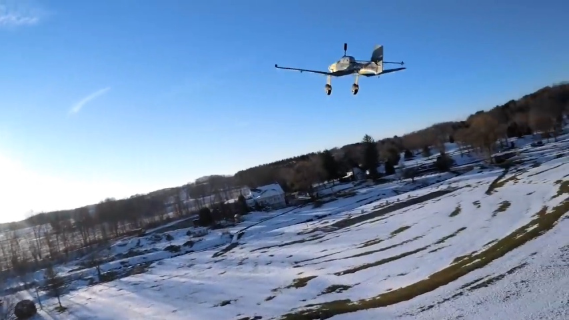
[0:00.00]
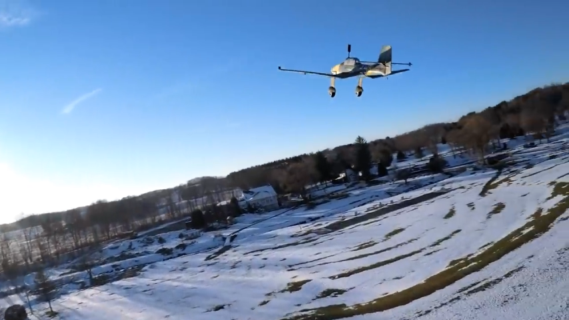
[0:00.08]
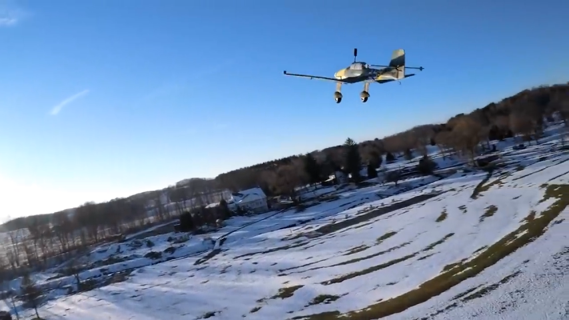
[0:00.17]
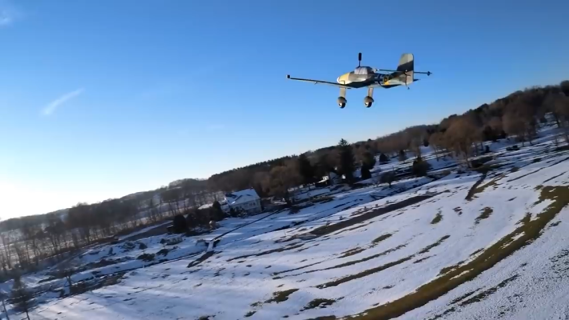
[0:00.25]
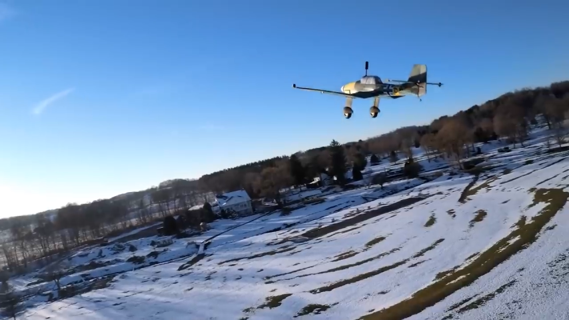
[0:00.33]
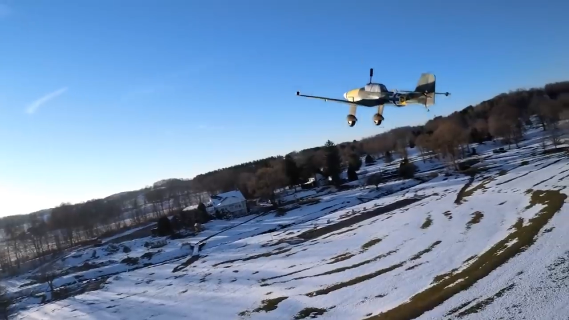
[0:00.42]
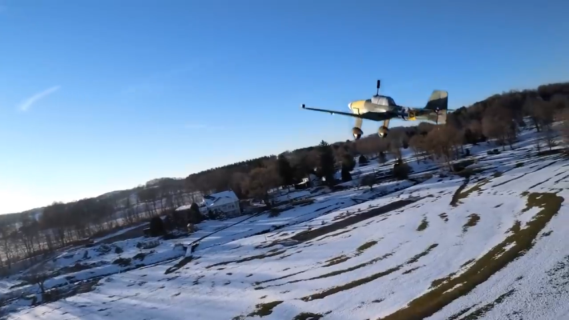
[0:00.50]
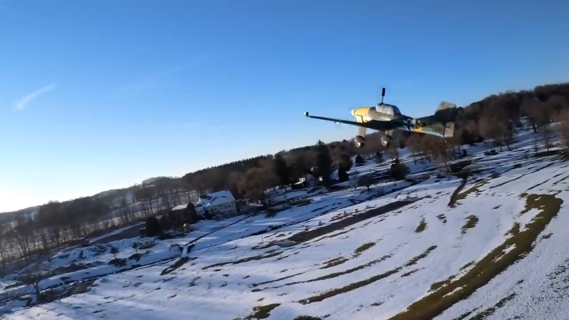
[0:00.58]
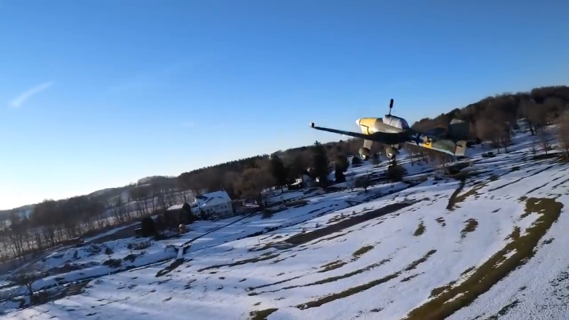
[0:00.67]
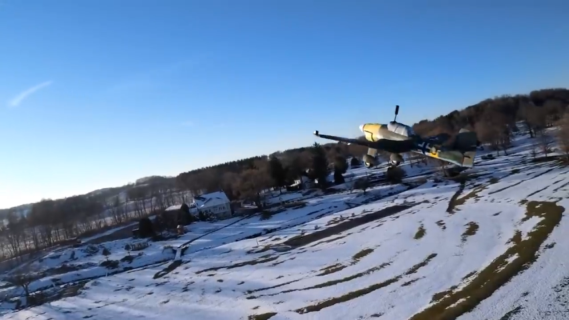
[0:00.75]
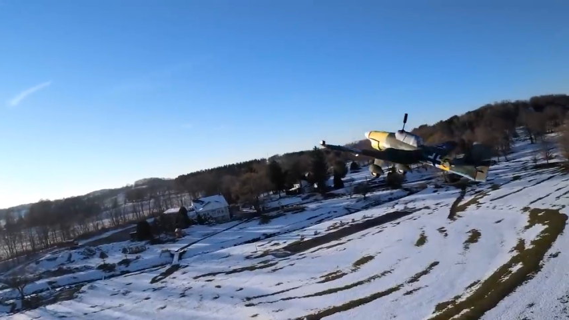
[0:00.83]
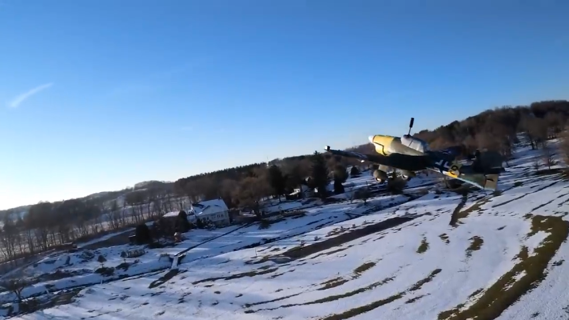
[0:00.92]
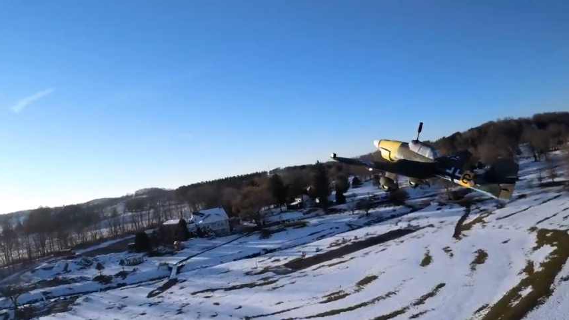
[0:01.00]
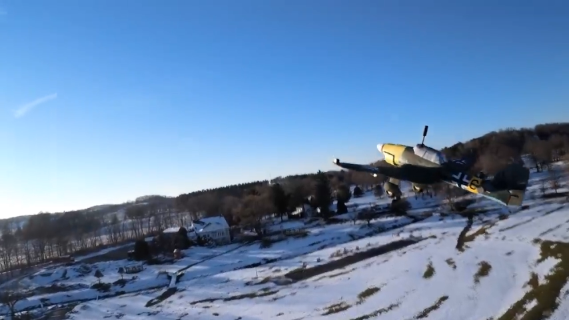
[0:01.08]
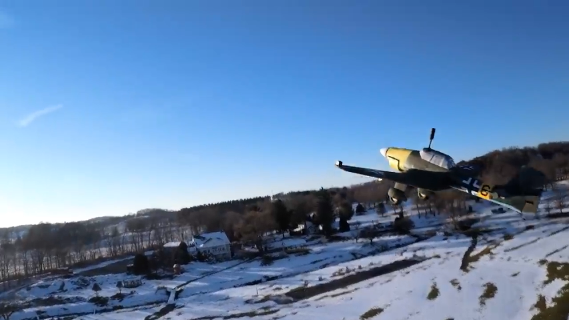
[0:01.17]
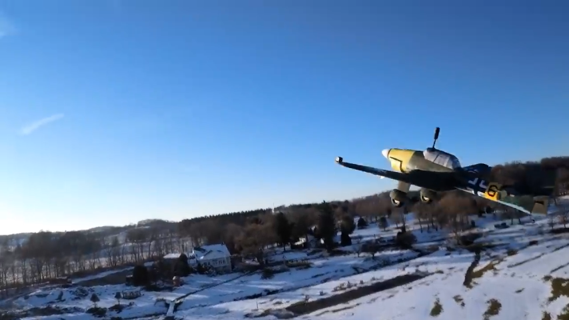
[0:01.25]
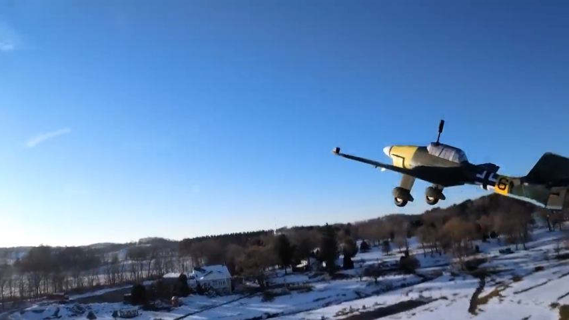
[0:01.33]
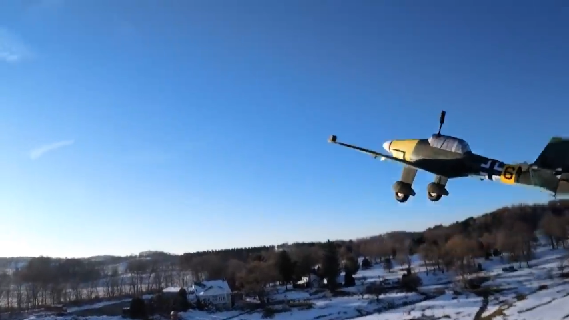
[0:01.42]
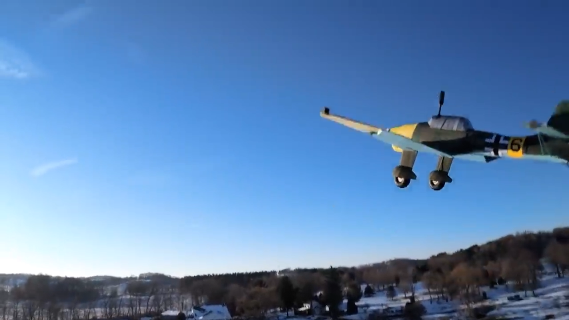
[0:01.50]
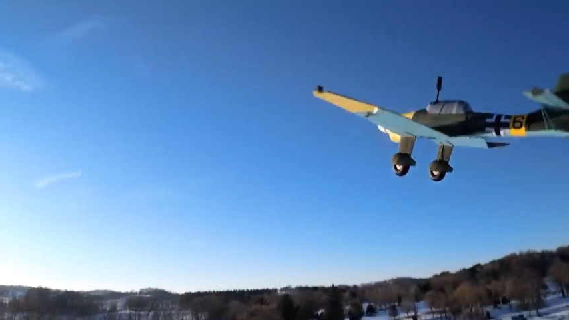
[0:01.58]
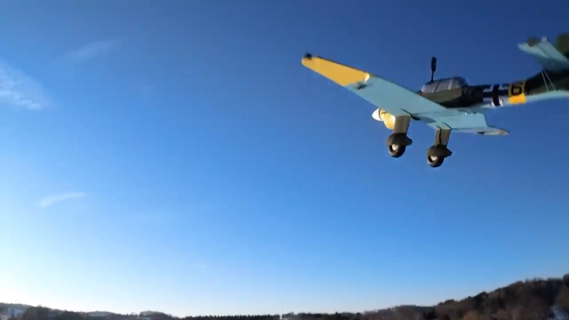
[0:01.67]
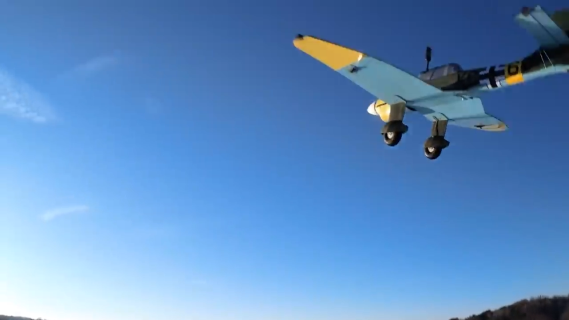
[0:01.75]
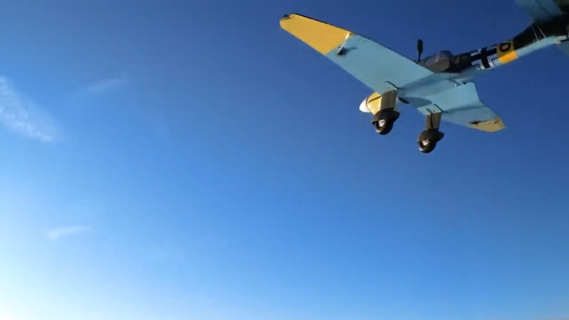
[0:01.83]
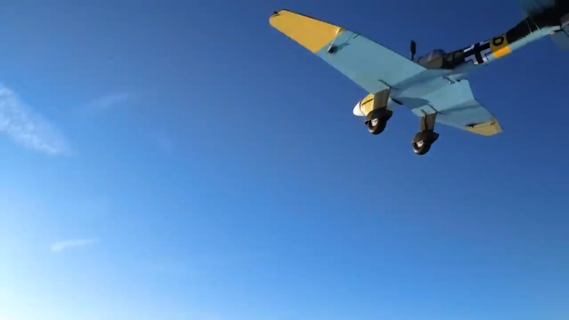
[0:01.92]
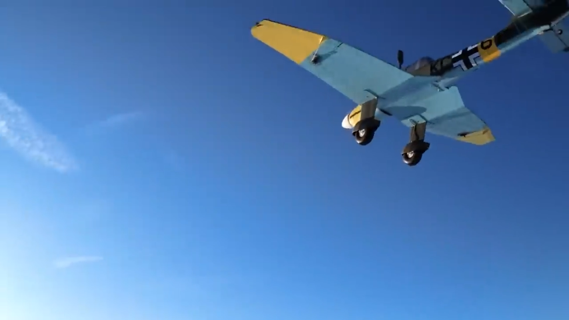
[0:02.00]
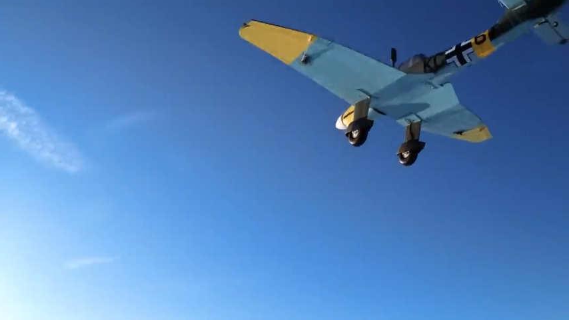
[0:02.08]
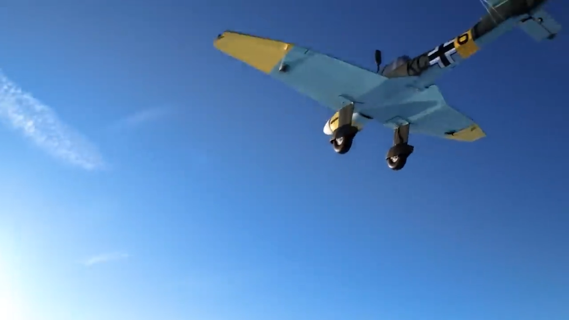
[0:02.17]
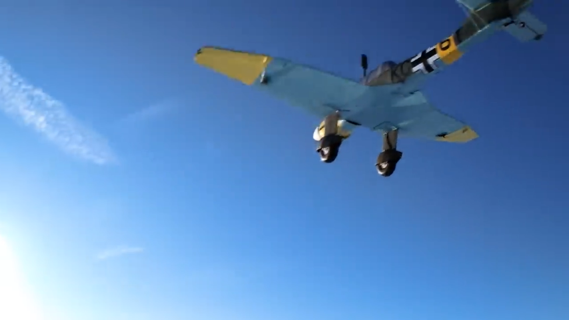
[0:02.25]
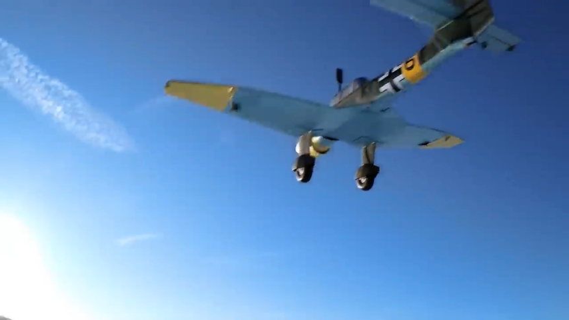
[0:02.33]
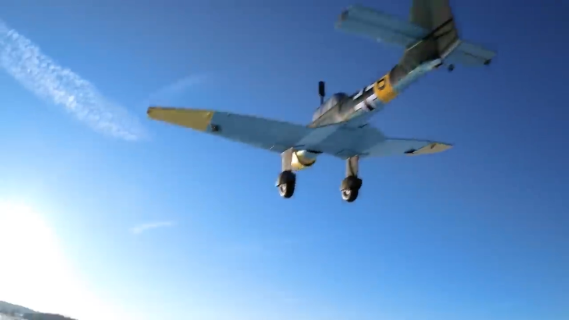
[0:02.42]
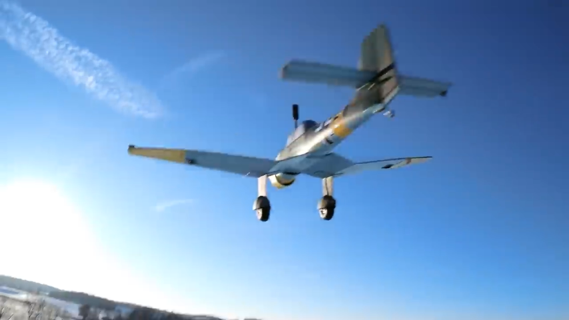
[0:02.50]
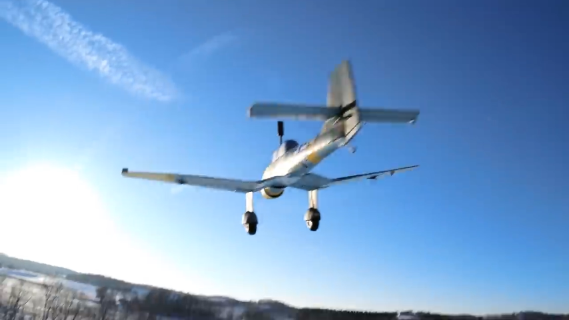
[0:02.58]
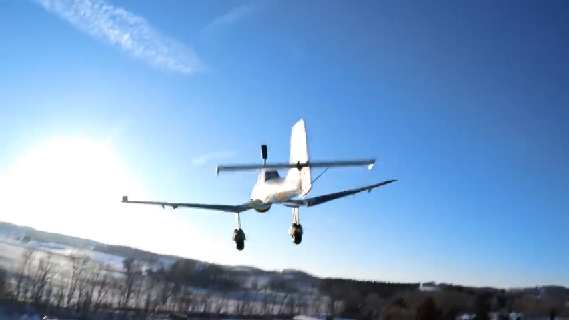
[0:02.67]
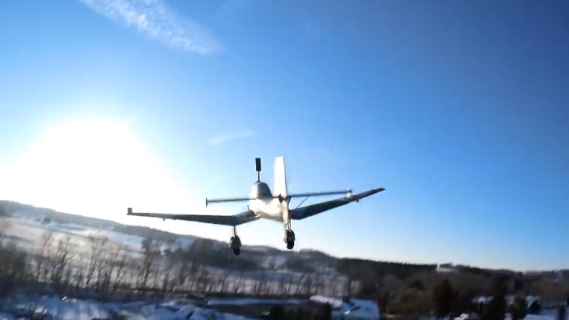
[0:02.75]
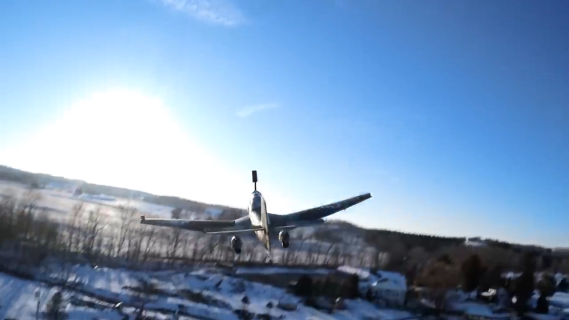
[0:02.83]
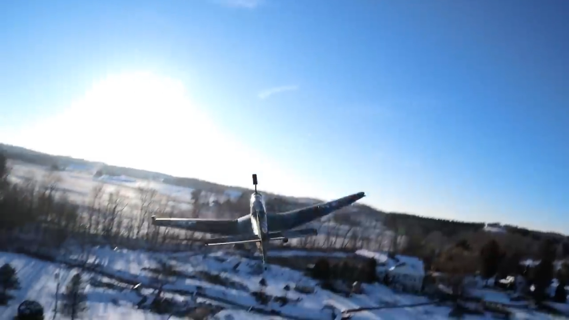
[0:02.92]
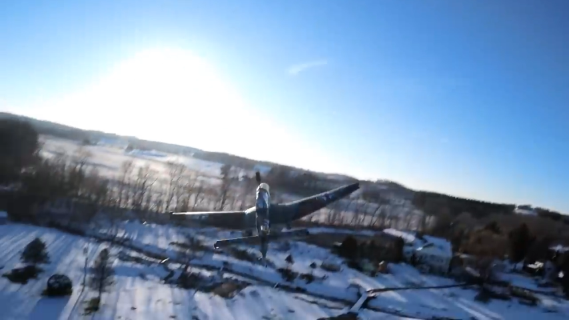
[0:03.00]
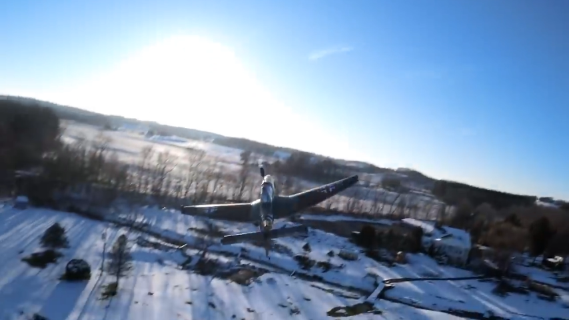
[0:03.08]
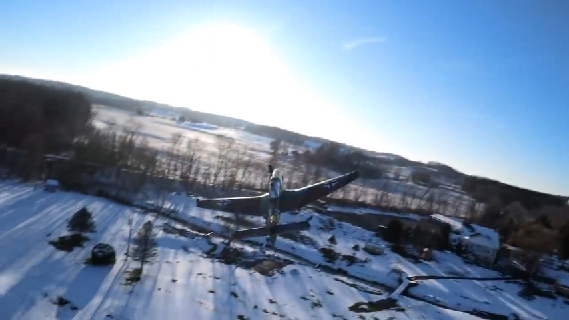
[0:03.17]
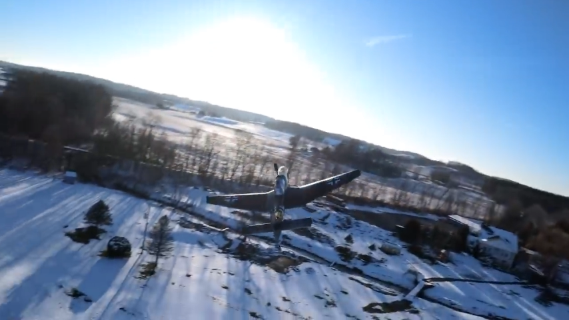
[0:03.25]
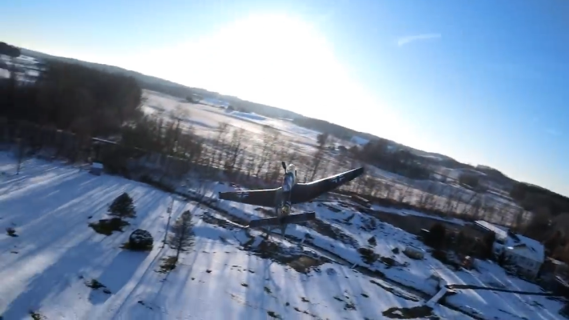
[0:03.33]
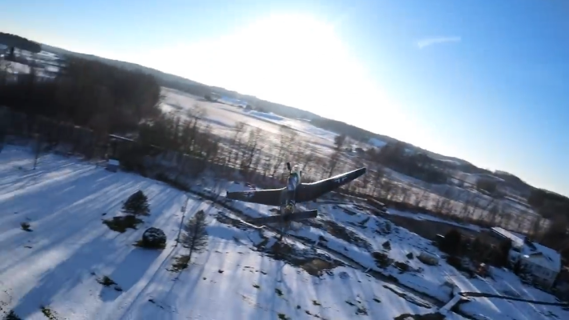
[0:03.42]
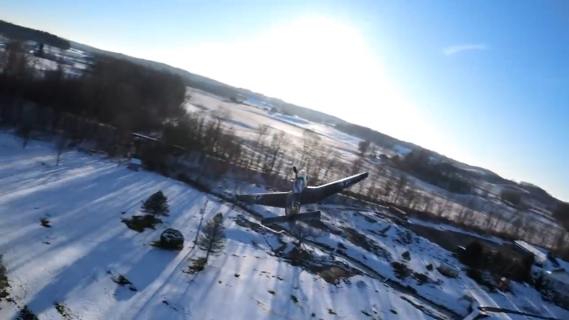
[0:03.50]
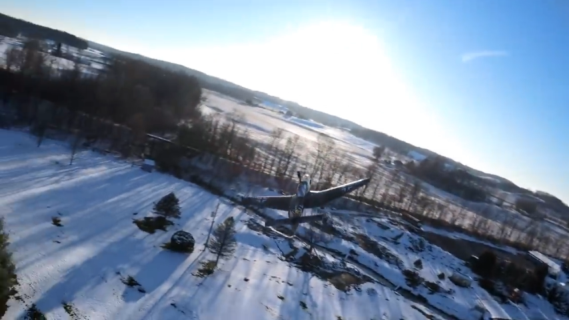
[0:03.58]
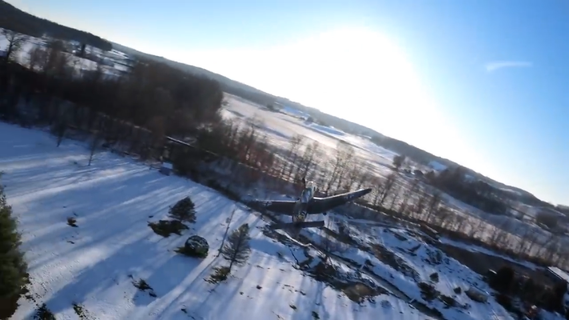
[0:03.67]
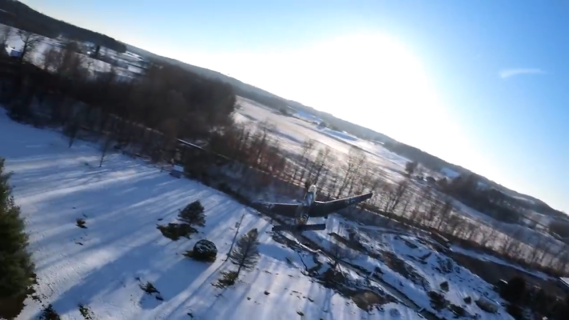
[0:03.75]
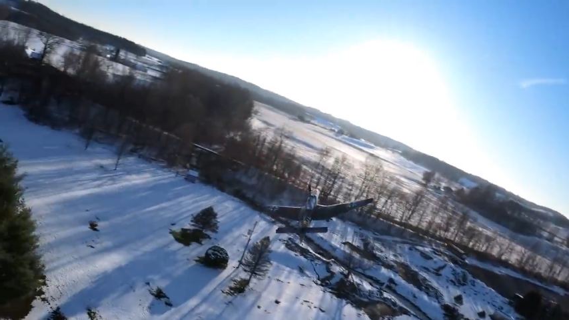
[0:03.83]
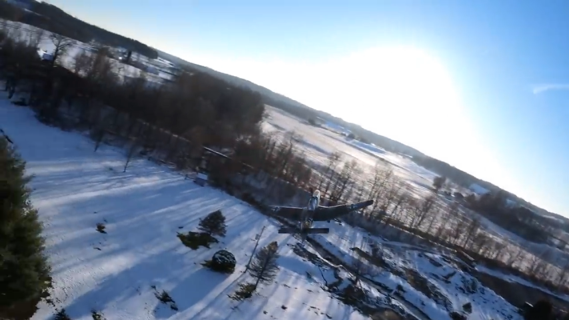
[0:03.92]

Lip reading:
[unreadable: no face in view]